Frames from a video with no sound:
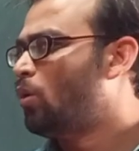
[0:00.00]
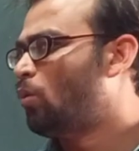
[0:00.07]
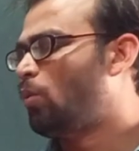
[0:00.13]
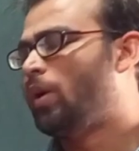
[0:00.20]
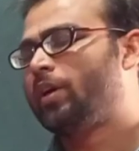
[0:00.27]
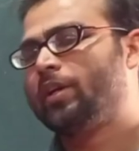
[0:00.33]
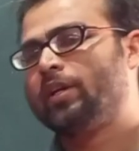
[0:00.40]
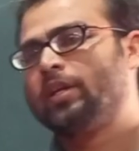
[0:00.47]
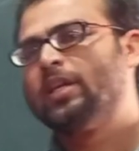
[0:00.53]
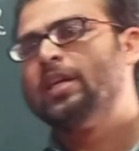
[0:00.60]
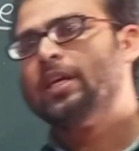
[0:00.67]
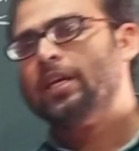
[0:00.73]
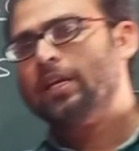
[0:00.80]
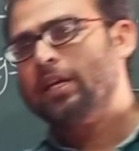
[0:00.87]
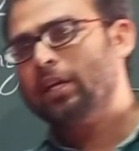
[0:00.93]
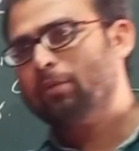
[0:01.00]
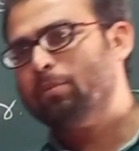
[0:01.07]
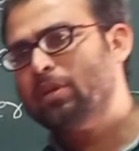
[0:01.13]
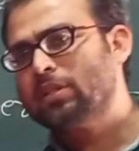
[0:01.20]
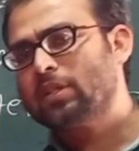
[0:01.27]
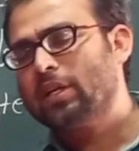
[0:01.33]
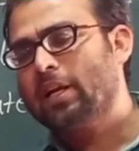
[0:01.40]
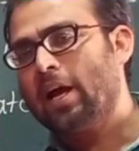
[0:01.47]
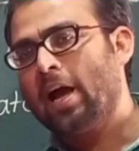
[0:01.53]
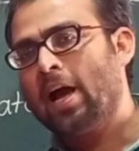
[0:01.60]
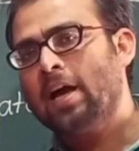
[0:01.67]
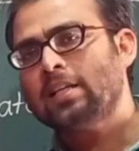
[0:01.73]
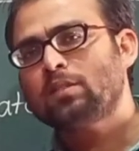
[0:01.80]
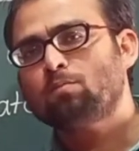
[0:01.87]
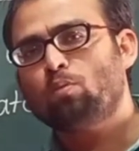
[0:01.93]
Water. It means that
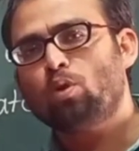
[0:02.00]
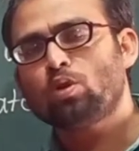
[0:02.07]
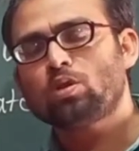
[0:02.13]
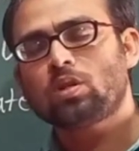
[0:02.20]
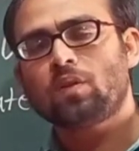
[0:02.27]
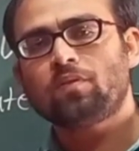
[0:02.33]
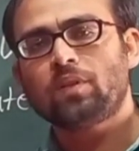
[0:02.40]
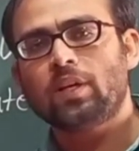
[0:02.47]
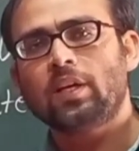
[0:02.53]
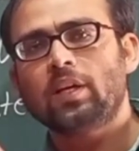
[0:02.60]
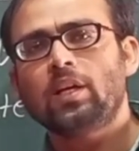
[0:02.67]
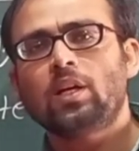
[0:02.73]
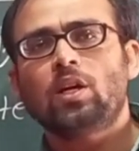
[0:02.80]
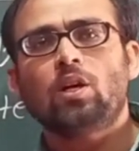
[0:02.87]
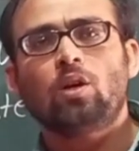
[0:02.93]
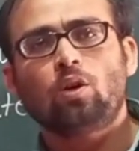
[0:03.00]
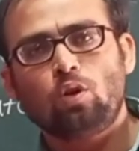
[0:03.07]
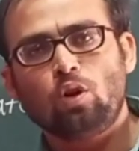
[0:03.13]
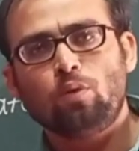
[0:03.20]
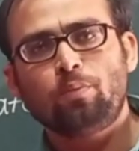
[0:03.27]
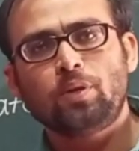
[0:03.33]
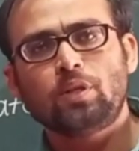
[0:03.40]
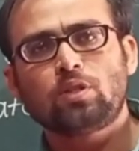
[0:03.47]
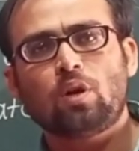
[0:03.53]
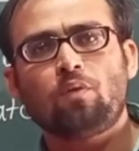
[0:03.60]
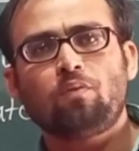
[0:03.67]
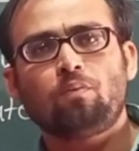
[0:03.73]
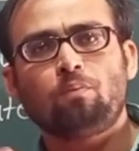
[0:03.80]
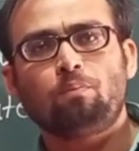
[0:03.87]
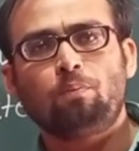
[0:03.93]
as most of the globe is
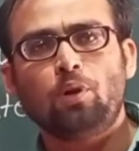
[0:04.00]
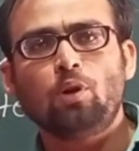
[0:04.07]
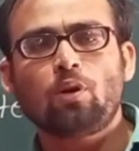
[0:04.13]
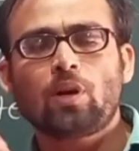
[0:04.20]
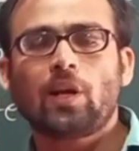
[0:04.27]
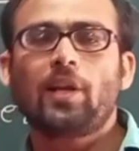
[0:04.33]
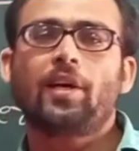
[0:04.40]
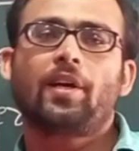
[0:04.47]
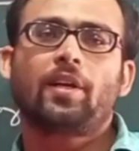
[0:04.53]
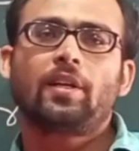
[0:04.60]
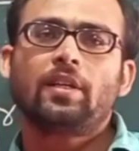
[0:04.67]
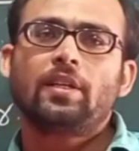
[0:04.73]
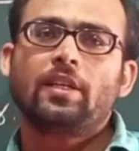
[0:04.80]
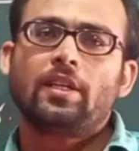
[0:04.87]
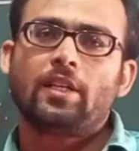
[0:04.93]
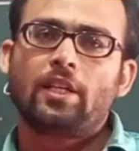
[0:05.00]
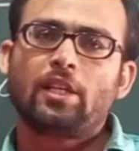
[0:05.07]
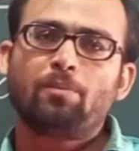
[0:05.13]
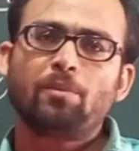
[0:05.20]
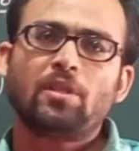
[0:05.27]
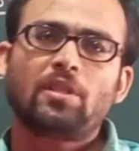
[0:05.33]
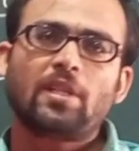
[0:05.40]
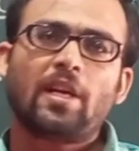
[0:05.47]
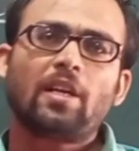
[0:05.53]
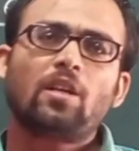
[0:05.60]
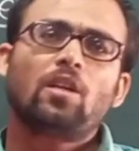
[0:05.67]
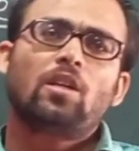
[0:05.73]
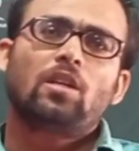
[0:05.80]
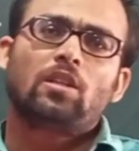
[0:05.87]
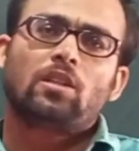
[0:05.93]
of blue color, it means
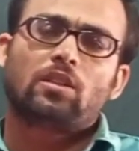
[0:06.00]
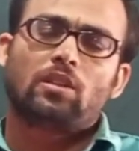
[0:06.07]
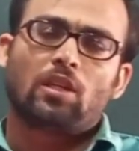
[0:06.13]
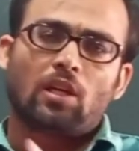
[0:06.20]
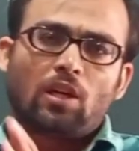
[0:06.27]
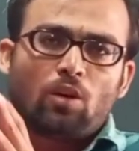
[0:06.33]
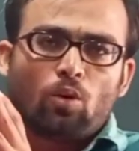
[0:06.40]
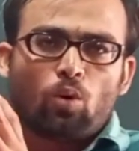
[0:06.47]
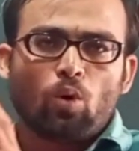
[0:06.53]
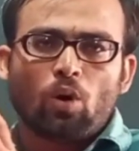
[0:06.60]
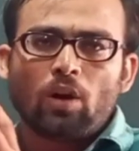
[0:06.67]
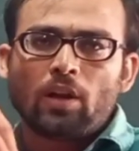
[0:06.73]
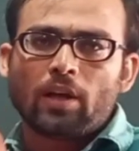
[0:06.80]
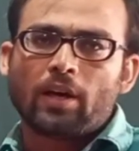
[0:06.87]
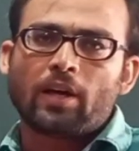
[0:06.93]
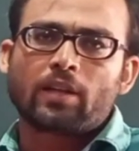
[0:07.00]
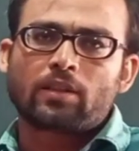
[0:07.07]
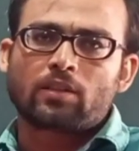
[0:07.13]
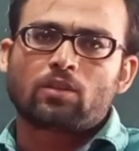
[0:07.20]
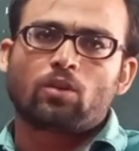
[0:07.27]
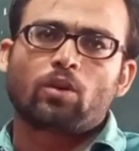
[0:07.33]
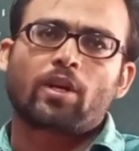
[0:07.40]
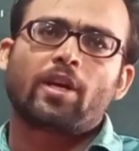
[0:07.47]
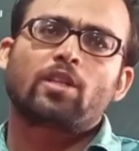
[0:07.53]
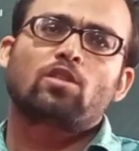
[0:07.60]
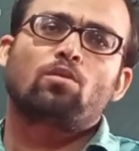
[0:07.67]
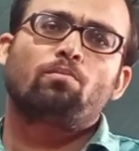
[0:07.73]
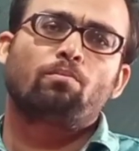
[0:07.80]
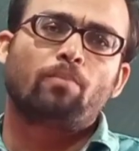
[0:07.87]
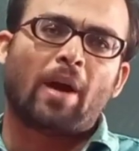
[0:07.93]
that the whole earth, okay,
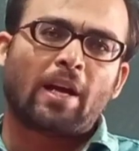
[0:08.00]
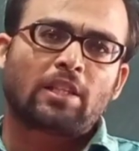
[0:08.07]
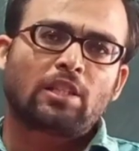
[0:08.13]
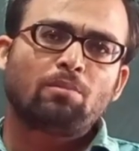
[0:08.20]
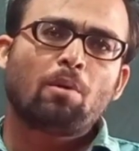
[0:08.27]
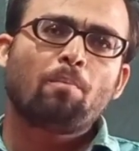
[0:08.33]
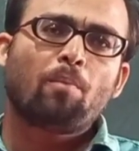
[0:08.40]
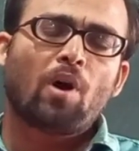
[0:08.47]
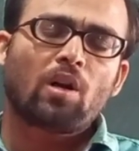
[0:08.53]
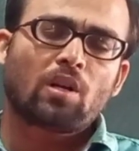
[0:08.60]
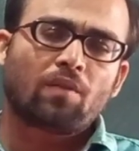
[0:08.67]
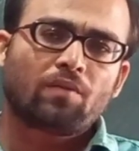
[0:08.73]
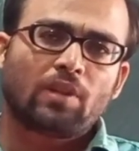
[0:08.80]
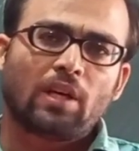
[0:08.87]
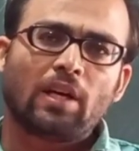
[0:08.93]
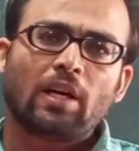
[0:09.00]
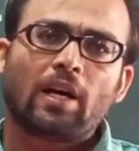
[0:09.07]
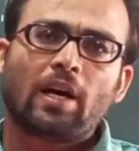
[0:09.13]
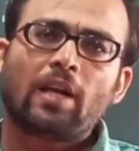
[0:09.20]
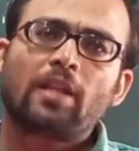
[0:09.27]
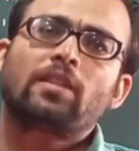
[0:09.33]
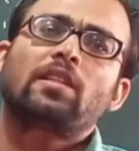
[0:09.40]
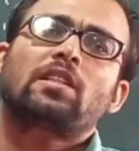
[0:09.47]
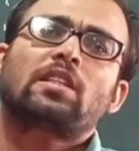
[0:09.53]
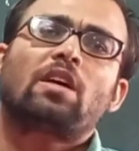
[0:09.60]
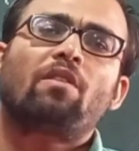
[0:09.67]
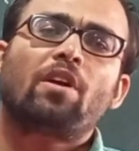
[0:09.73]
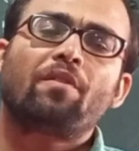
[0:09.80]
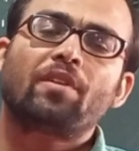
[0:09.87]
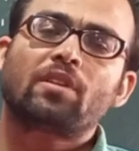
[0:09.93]
so maximum part of the earth is
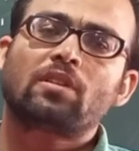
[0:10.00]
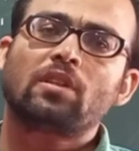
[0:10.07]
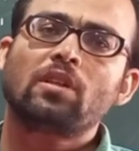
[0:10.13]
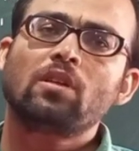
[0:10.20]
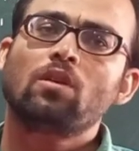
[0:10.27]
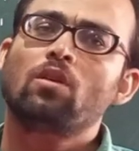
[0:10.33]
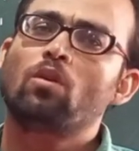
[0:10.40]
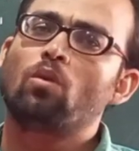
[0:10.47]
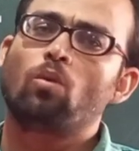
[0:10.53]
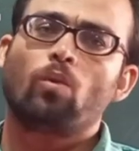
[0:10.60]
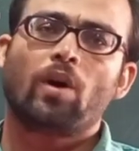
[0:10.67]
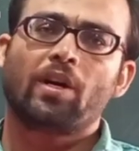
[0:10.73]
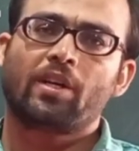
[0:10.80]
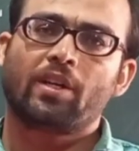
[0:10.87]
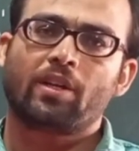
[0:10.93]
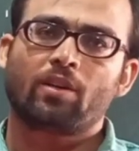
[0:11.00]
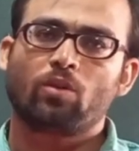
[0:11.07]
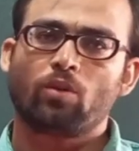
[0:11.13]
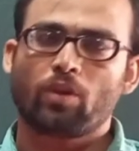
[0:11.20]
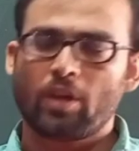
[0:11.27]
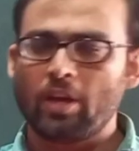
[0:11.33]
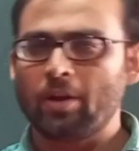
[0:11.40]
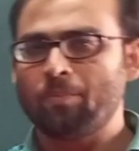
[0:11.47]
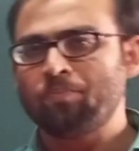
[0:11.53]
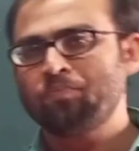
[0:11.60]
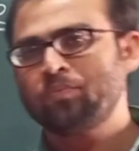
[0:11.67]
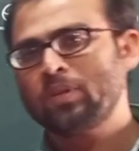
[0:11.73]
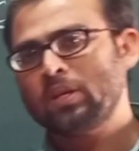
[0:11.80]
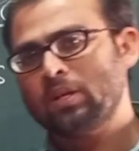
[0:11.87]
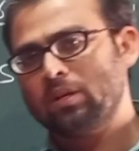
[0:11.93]
covered with the water. Okay,
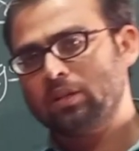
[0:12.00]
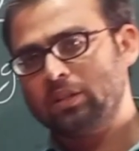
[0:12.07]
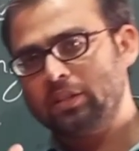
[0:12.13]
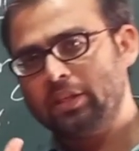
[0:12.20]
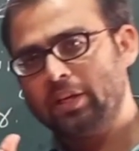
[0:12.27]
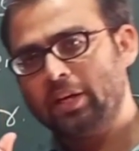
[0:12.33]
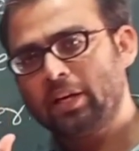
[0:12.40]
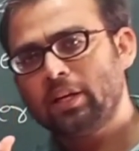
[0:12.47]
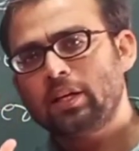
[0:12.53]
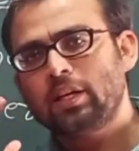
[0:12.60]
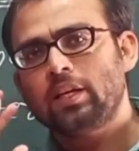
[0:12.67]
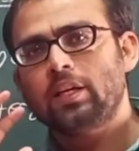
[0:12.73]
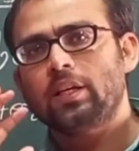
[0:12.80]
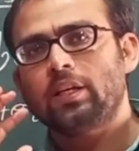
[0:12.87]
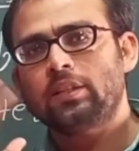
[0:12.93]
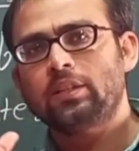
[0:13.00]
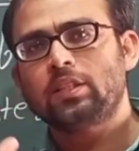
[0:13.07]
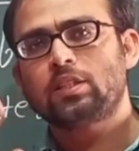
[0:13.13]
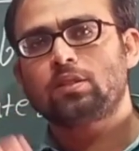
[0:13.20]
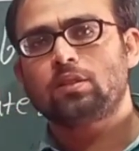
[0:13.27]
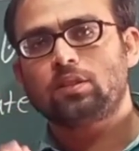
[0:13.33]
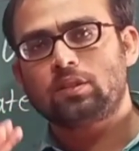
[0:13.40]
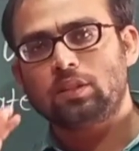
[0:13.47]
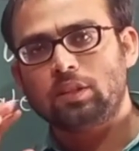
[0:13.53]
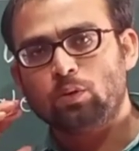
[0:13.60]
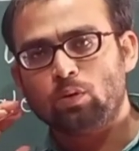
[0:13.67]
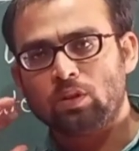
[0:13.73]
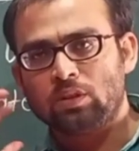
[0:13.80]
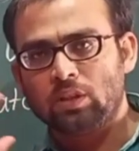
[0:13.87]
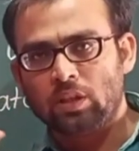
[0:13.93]
here in this
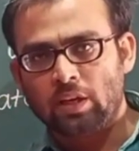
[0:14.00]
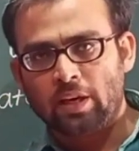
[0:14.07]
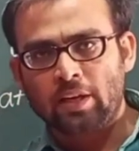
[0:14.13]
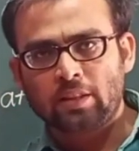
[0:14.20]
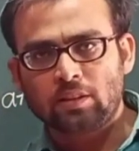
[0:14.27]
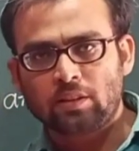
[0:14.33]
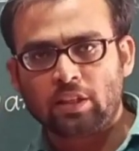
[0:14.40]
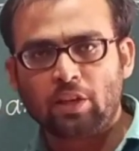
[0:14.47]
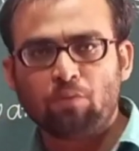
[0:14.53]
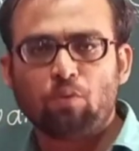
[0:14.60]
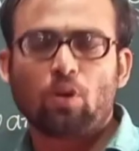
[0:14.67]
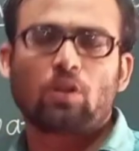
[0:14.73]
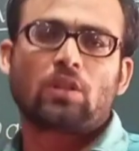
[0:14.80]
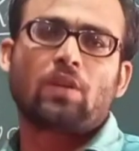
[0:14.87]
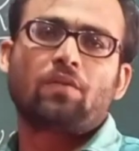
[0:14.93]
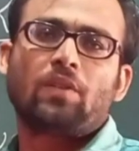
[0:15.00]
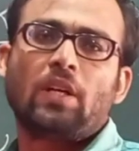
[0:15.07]
the earth, 3/4 of